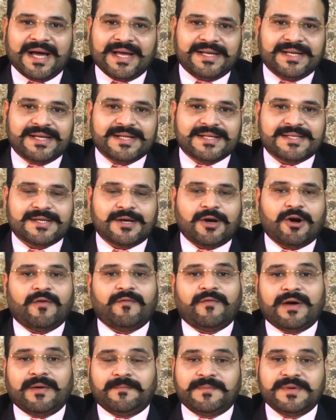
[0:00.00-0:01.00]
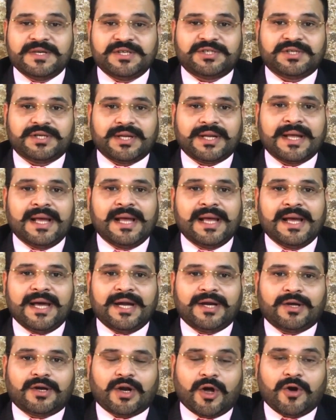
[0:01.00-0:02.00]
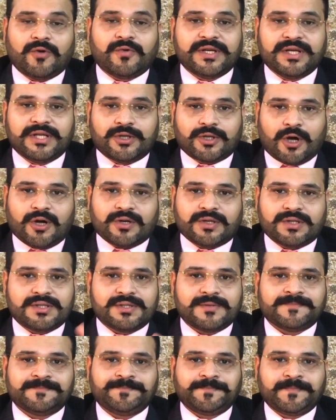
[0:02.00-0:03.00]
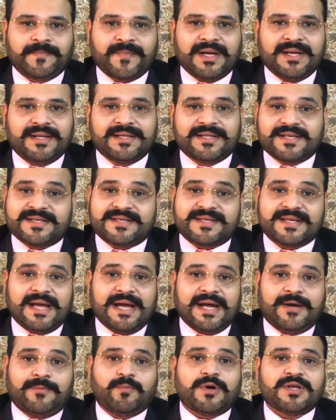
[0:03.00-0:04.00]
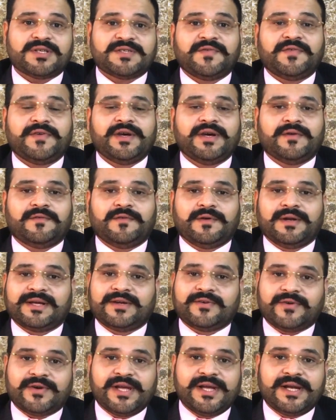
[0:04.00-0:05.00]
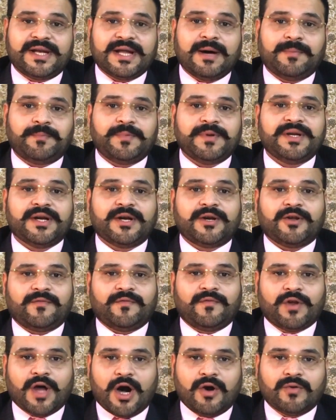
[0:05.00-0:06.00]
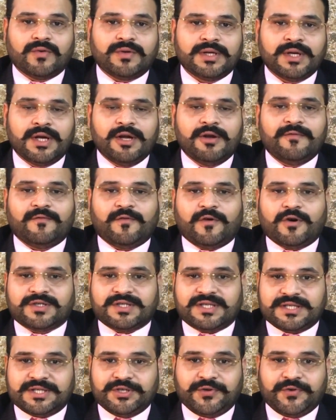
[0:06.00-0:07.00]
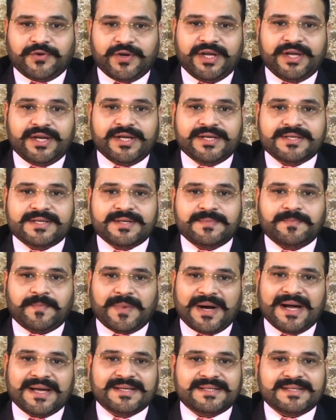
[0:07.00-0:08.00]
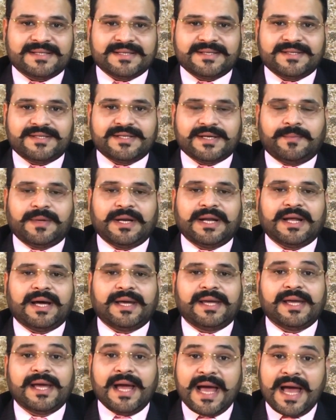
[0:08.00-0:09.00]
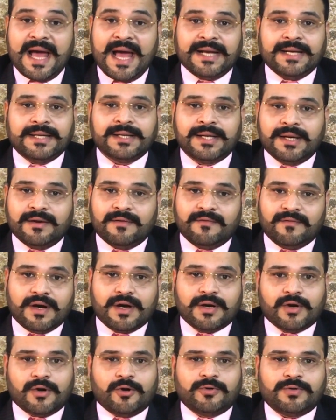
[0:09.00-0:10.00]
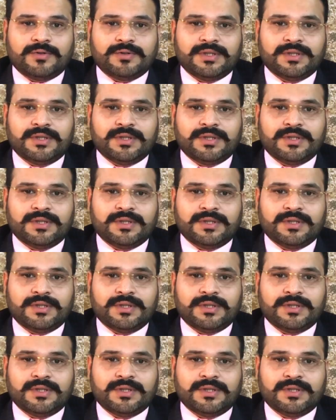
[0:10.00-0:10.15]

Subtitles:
ideals of ambition and cloudy thoughts. This atmosphere will create a period of doubt for Sagittarius, Pisces, Gemini, and Virgo.